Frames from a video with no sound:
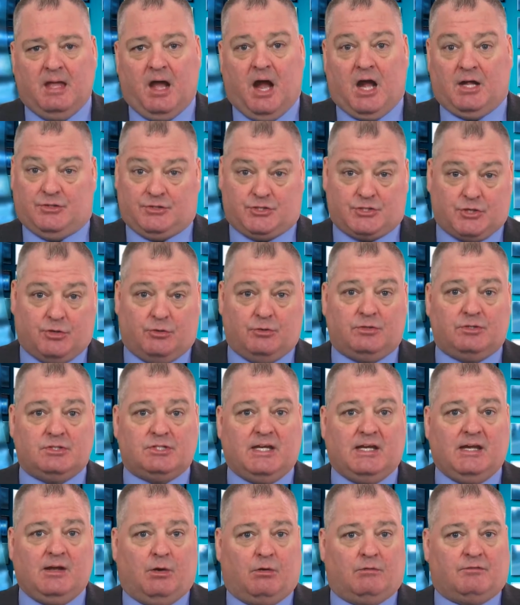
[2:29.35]

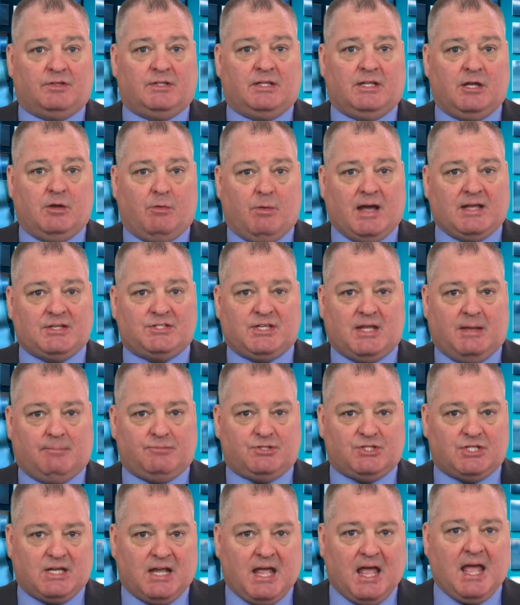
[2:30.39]
Uncertainty over the
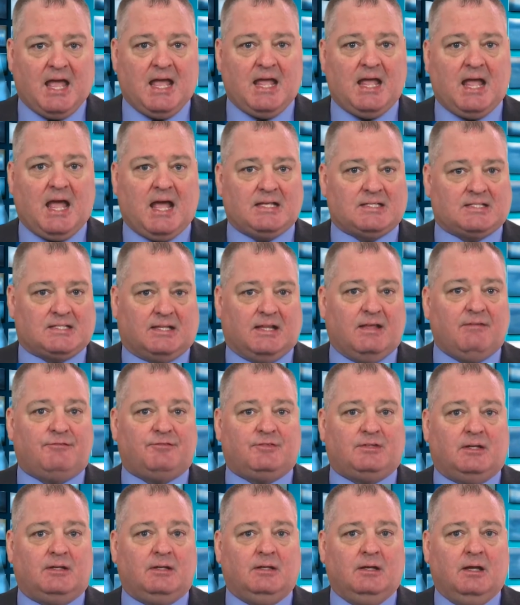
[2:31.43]
USMCA has
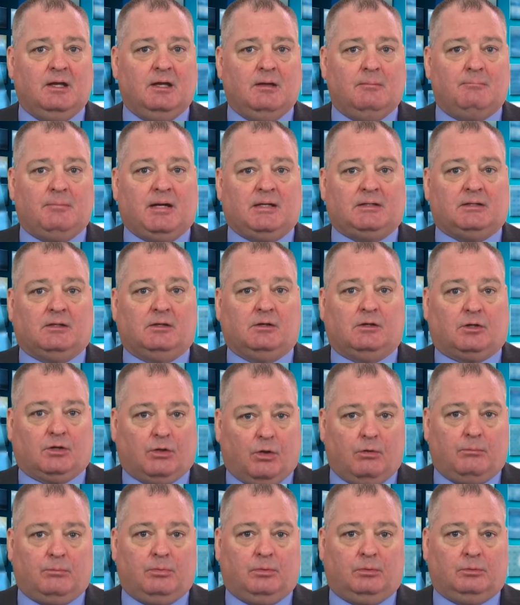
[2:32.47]
lifted, but
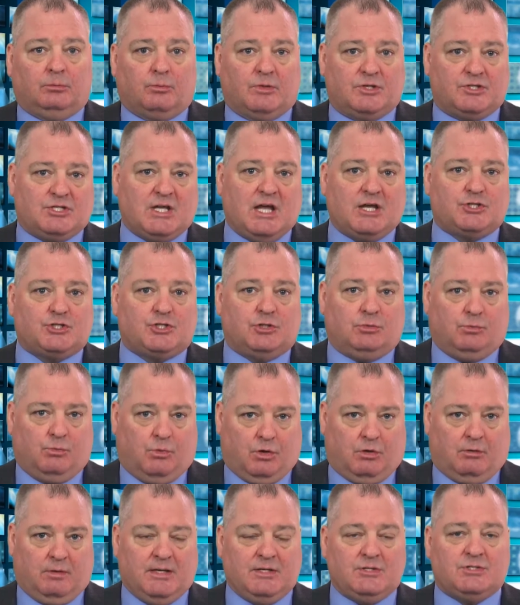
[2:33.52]
global recession
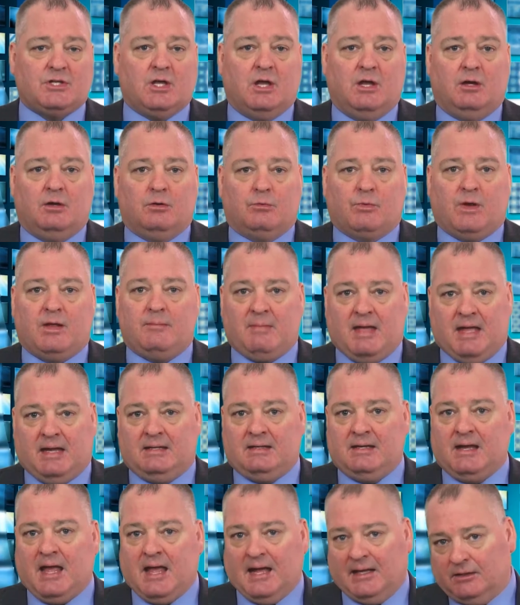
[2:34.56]
worries
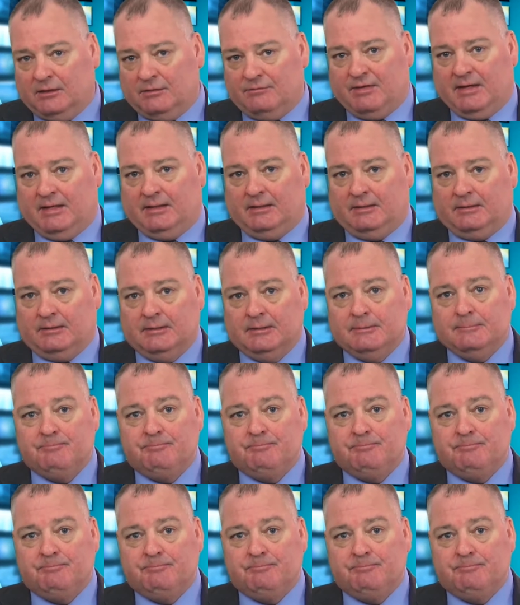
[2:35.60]
remain elevated.